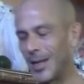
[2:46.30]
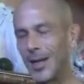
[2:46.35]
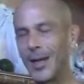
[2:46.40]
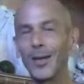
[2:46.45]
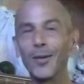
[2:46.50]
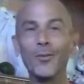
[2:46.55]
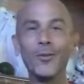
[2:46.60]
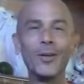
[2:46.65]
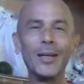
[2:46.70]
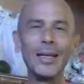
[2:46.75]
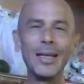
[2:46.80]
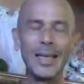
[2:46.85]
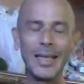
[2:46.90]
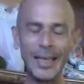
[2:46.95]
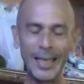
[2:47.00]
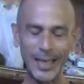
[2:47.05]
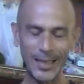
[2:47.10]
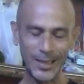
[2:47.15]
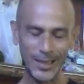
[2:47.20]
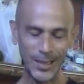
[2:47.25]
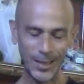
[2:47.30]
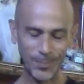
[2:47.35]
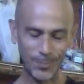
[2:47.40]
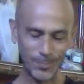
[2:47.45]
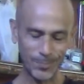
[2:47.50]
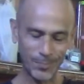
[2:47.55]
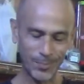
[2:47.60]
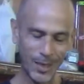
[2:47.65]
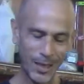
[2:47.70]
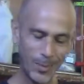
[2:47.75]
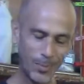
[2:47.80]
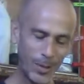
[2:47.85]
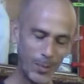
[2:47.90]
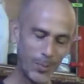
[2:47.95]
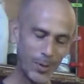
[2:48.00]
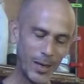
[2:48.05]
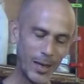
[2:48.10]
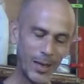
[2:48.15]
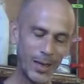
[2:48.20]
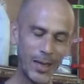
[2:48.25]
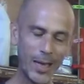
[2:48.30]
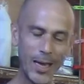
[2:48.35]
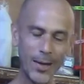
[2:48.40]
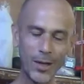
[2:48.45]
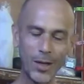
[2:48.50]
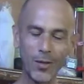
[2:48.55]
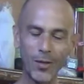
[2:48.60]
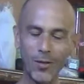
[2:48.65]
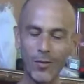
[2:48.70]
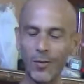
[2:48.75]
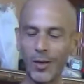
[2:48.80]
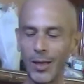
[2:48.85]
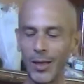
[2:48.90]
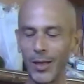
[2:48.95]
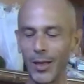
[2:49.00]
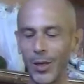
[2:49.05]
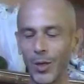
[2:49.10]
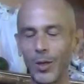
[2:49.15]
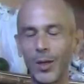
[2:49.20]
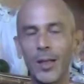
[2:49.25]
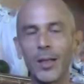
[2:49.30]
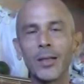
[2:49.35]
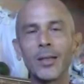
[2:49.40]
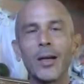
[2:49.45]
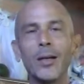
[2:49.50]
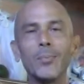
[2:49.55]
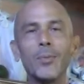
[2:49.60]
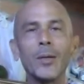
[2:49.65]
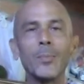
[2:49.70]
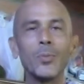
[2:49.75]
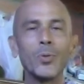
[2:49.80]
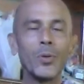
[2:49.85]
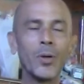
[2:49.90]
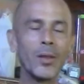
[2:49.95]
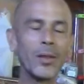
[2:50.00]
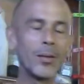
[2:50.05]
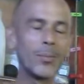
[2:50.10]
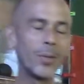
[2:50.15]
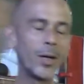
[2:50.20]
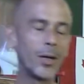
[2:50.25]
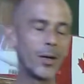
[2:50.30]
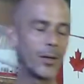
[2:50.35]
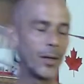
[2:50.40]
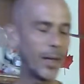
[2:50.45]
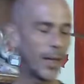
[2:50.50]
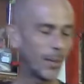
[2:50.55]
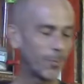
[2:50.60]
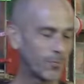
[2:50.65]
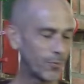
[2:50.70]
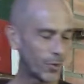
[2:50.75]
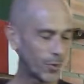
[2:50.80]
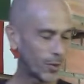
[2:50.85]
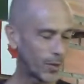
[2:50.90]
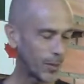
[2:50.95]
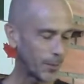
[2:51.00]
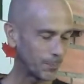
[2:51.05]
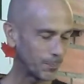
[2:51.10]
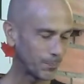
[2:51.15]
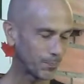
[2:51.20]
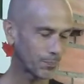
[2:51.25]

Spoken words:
really ketchup. Maybe by the end of the video I'll come up with a better name for it.